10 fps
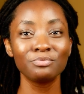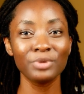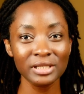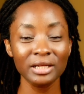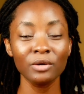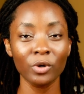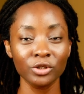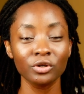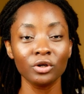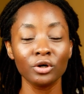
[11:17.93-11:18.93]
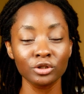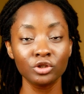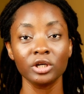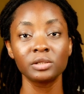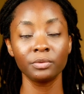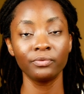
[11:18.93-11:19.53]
basically wash your locks just